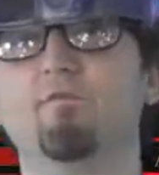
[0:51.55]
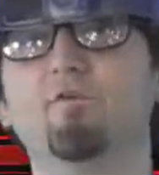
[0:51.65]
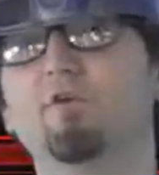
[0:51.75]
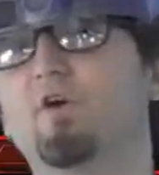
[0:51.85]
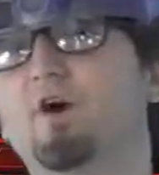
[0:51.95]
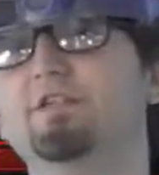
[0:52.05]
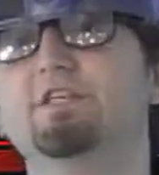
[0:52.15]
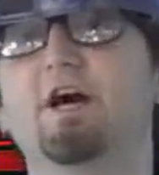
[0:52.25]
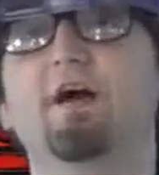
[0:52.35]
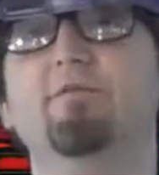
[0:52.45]
For a long
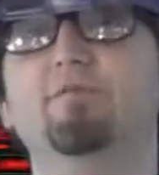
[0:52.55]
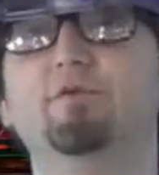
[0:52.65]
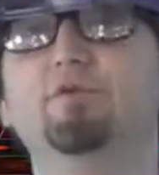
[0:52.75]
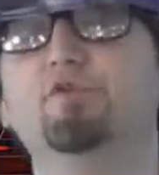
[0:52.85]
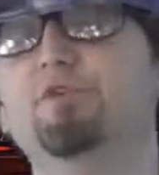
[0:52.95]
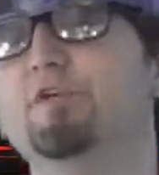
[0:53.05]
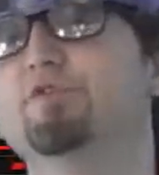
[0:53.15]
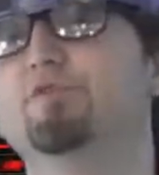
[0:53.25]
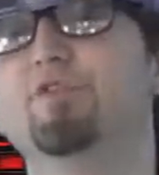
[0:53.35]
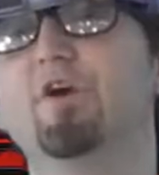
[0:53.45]
time,
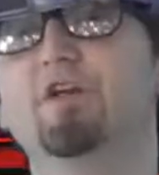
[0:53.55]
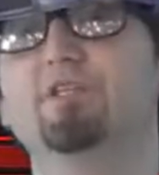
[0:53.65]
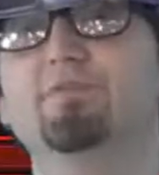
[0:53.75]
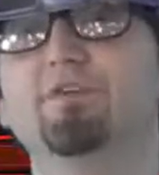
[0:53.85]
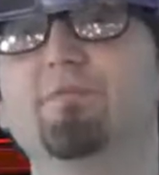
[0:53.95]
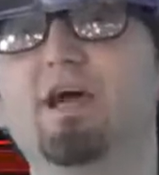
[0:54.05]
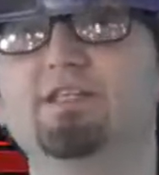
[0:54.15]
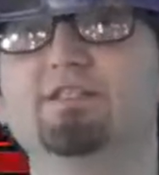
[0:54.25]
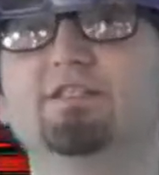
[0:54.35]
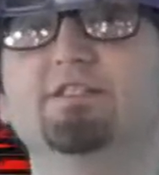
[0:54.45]
neutrinos were thought to be
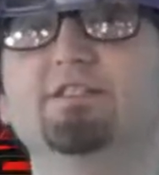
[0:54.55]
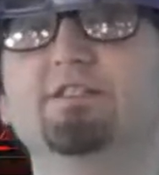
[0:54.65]
massless